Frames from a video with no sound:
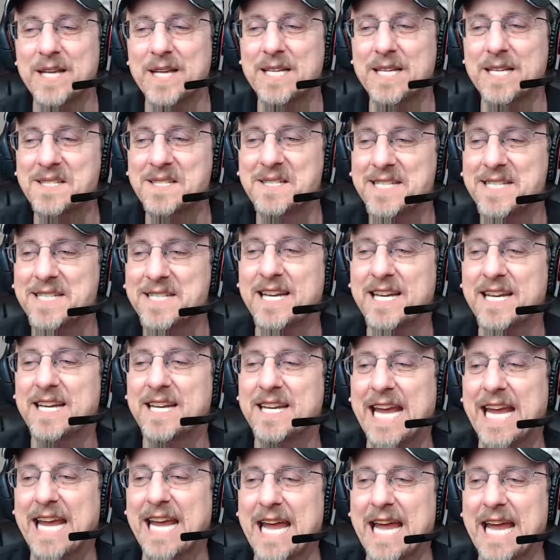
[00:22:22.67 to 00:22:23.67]
this is
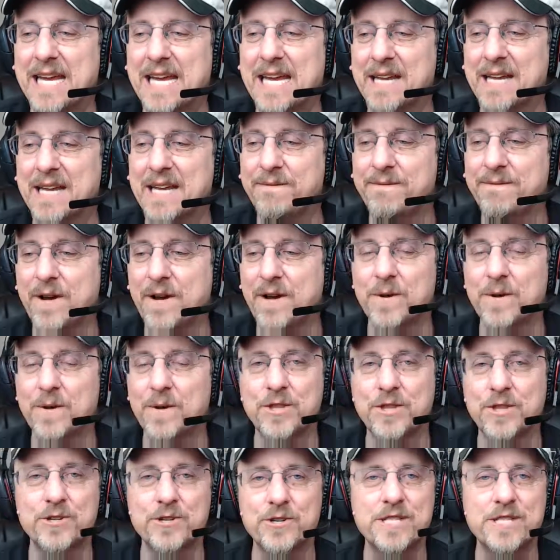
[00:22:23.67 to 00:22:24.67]
the
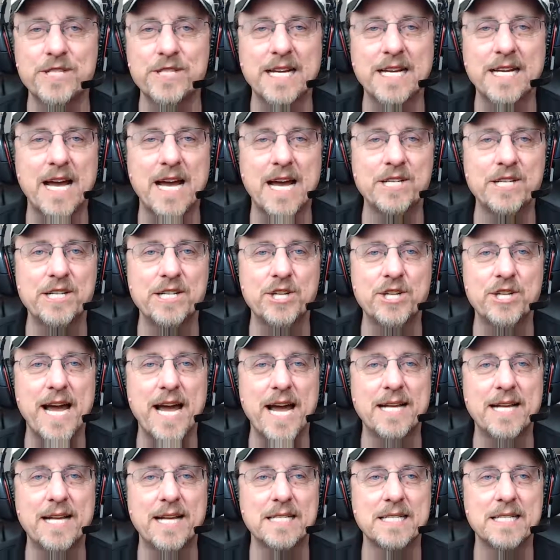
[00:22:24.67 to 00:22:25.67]
CaddyInfo Thursday night
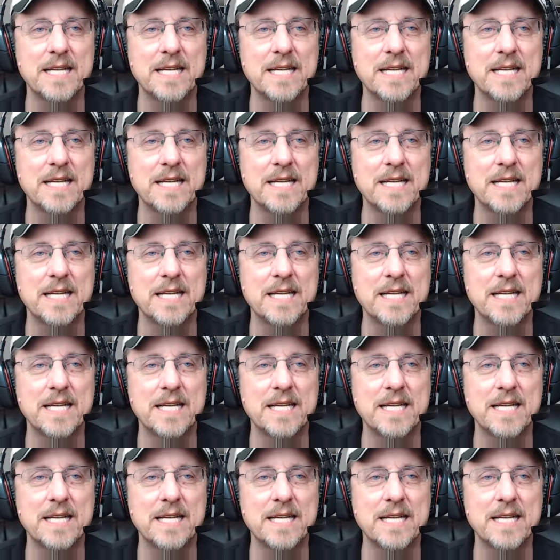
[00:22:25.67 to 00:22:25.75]
chat.